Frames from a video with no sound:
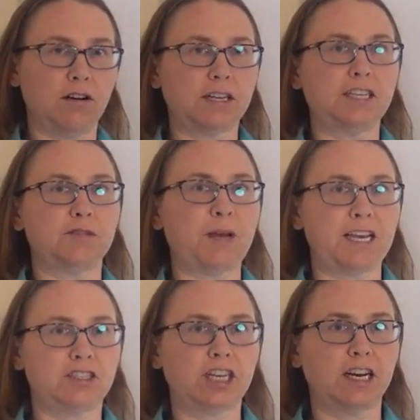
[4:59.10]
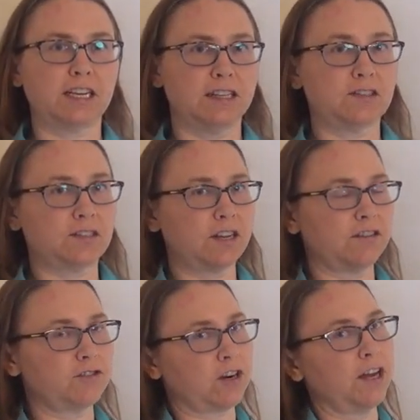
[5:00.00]
on each paycheck instead
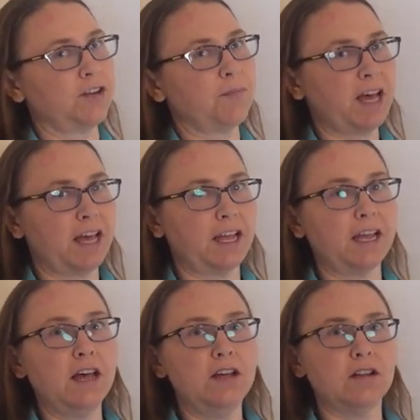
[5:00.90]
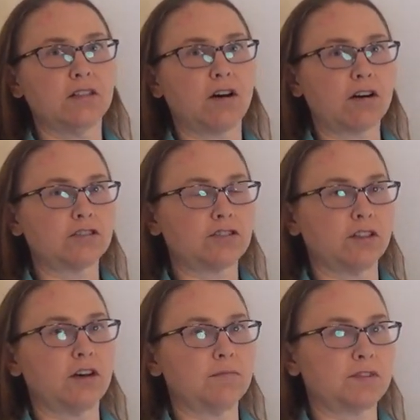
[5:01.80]
of trying to pay large
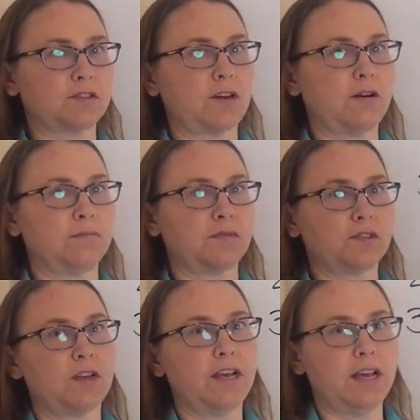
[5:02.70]
lump sums